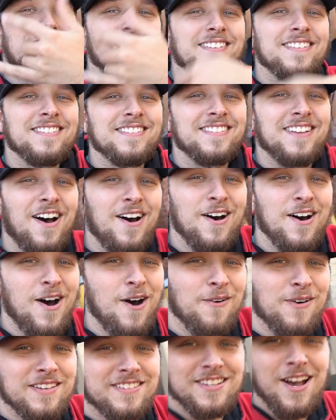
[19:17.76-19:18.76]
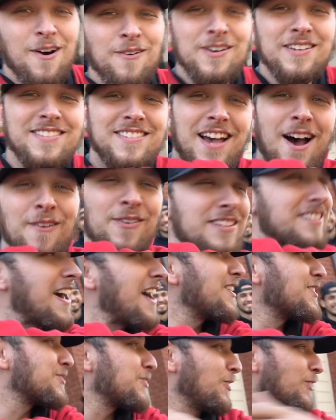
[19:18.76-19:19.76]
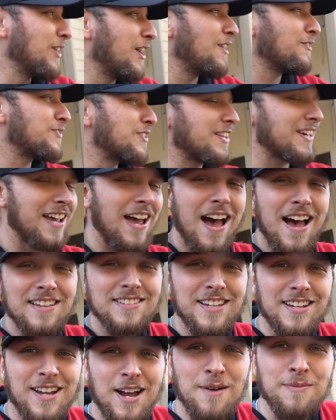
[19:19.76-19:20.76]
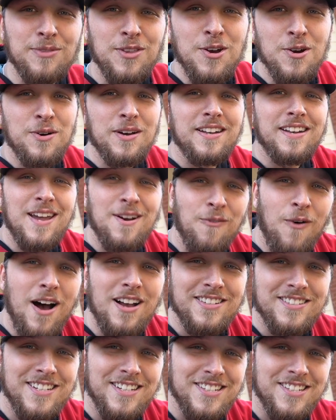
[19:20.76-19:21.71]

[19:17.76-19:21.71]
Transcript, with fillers: uh, always, always, always got to show love to the guys that come through and, and watch the